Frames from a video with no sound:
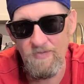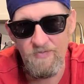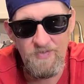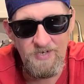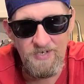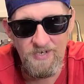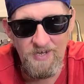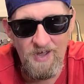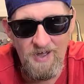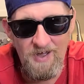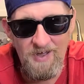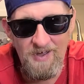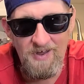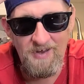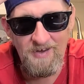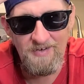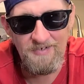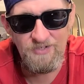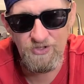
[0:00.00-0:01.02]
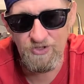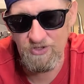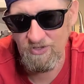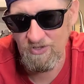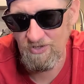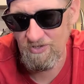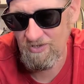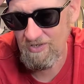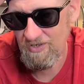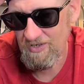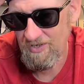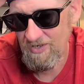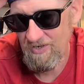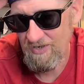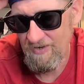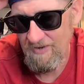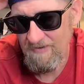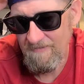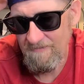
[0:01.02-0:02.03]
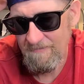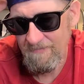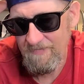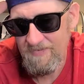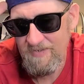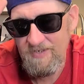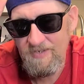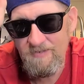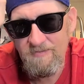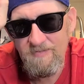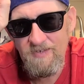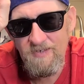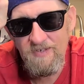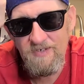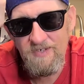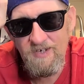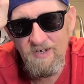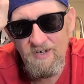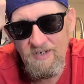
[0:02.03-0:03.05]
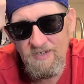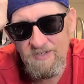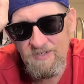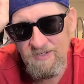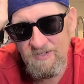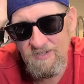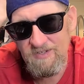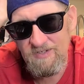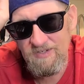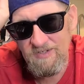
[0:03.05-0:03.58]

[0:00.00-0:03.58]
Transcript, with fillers: with any eye junk, the doctor,